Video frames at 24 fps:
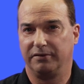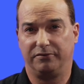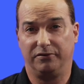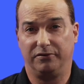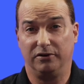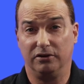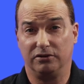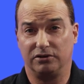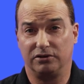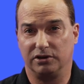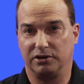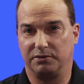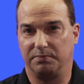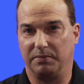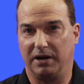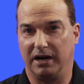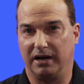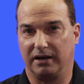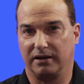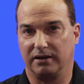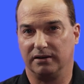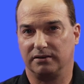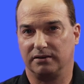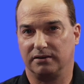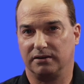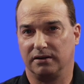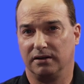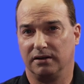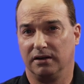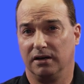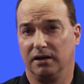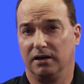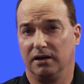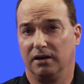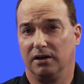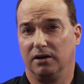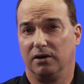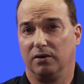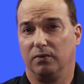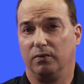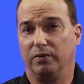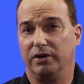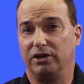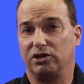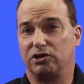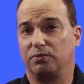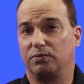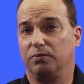Futures markets,
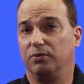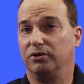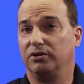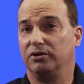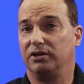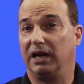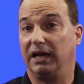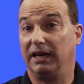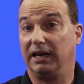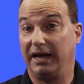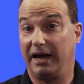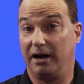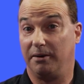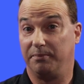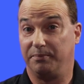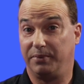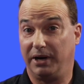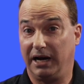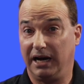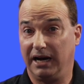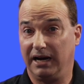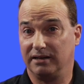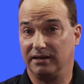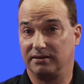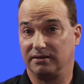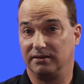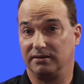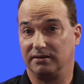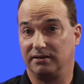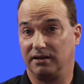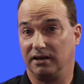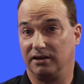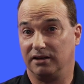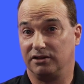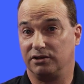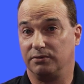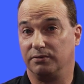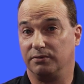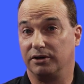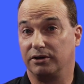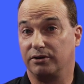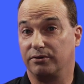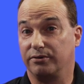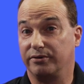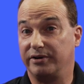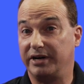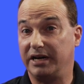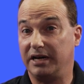which would allow buyers and sellers to
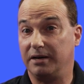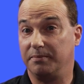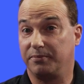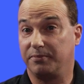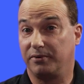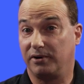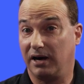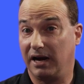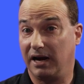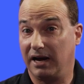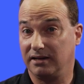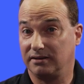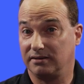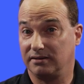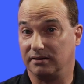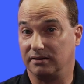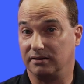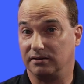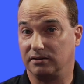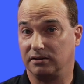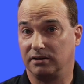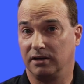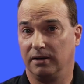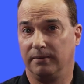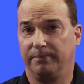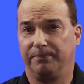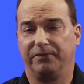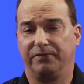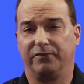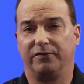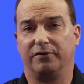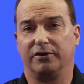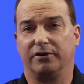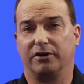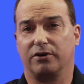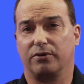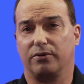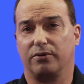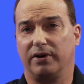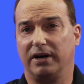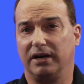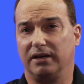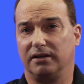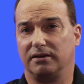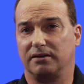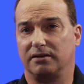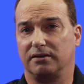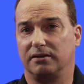agree prices for
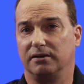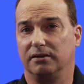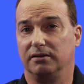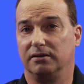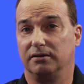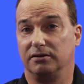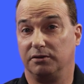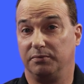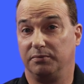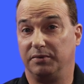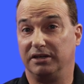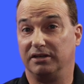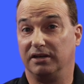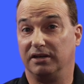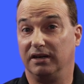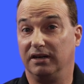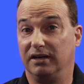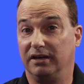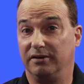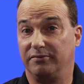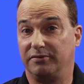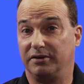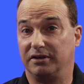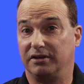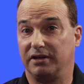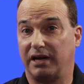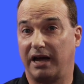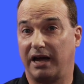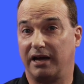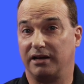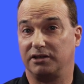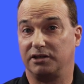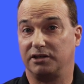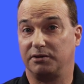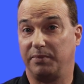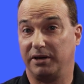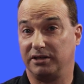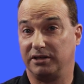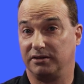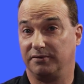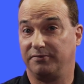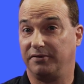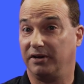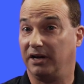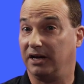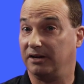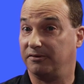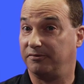credits to be delivered at
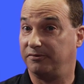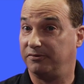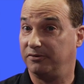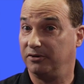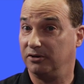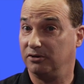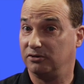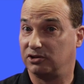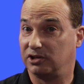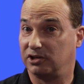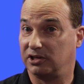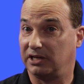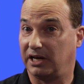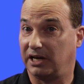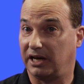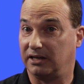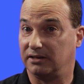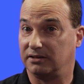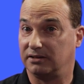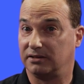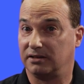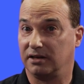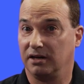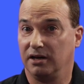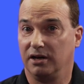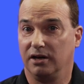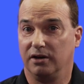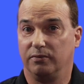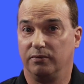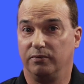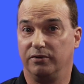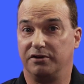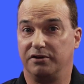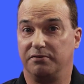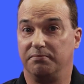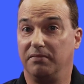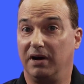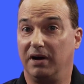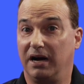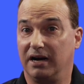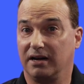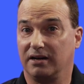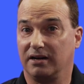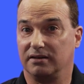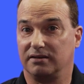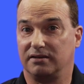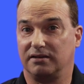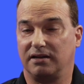specified future dates with
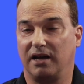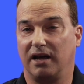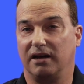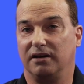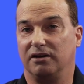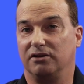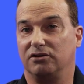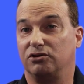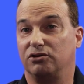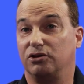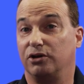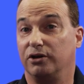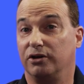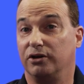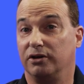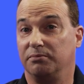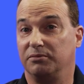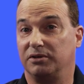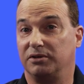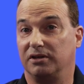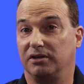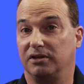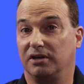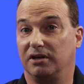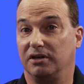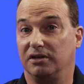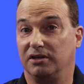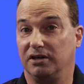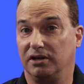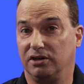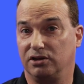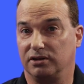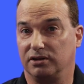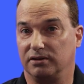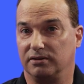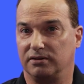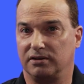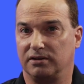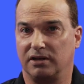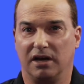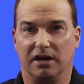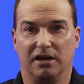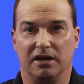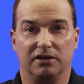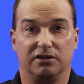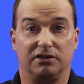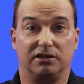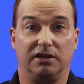market standard terms and conditions,
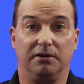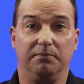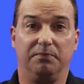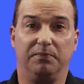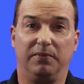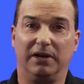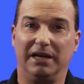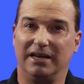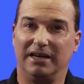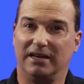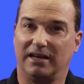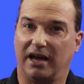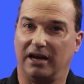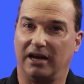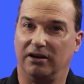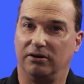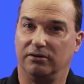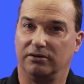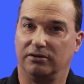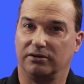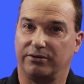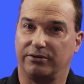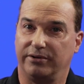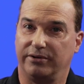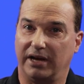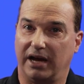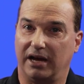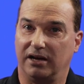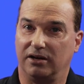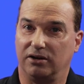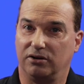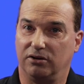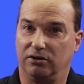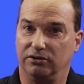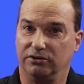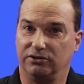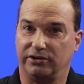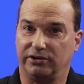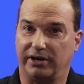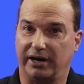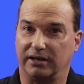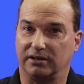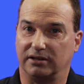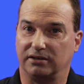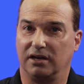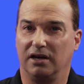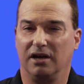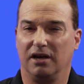simply cannot create
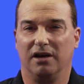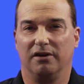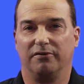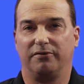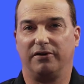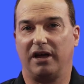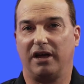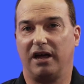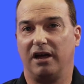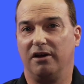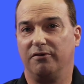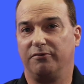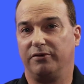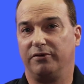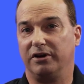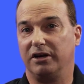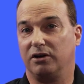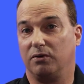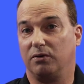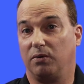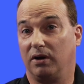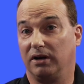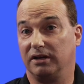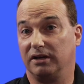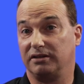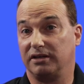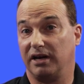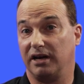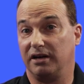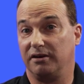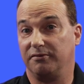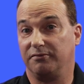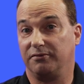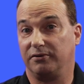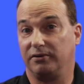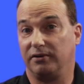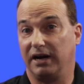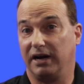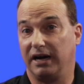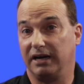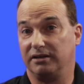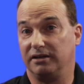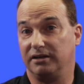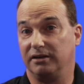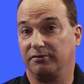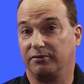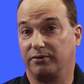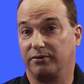contracts for every qualitative
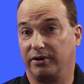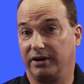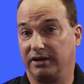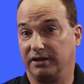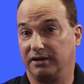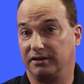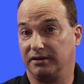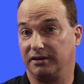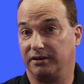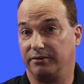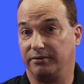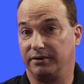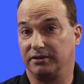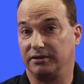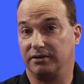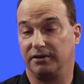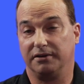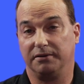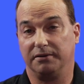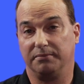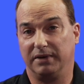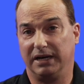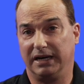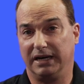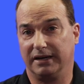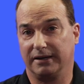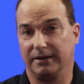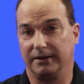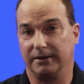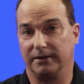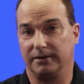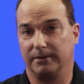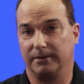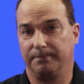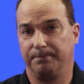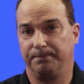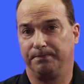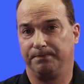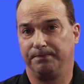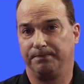variety of credit there is on the market.